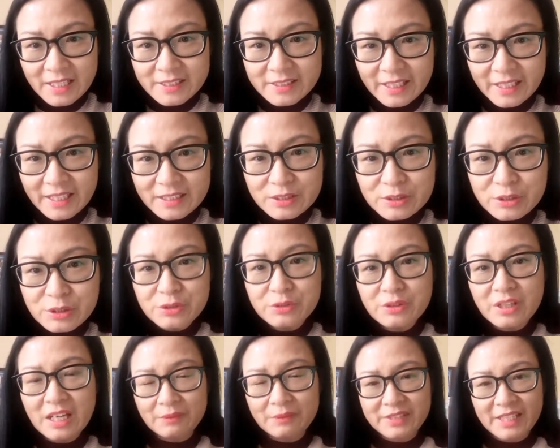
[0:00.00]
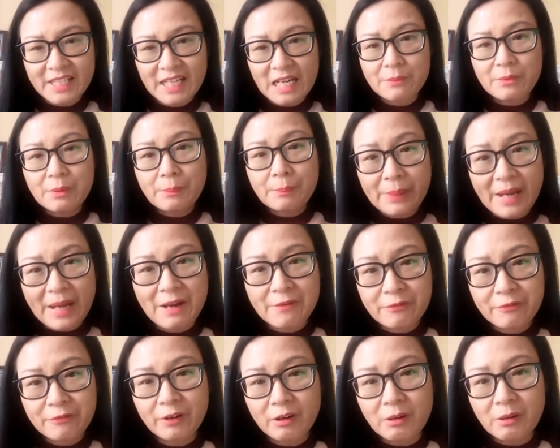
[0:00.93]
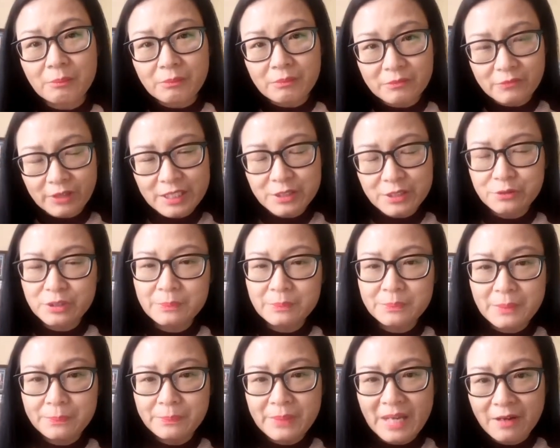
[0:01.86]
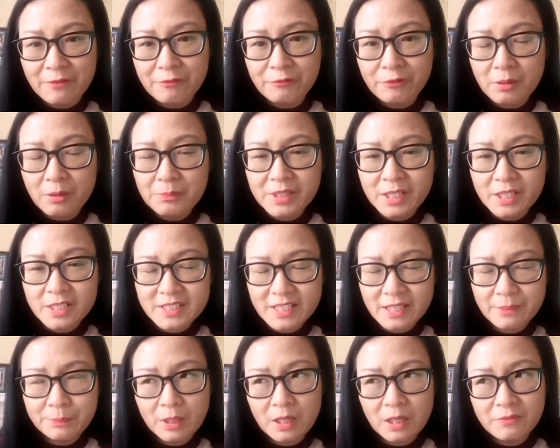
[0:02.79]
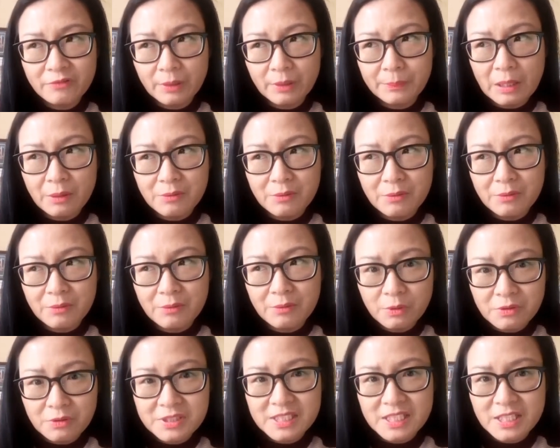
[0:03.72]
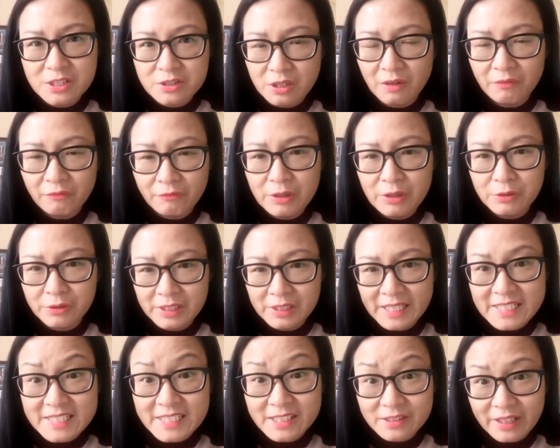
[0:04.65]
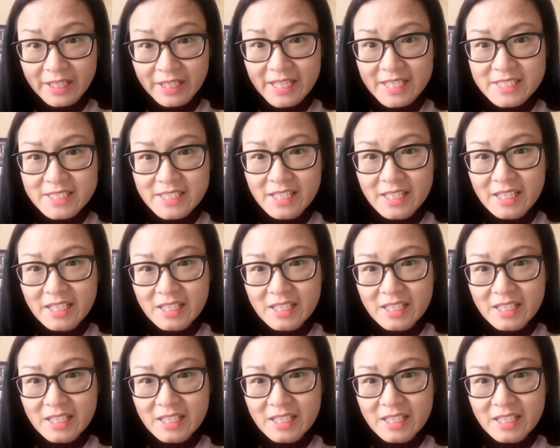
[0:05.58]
Then do you have that kind of platform, right? Do you have that platform? Because that platform, I would say, mostly software related, right?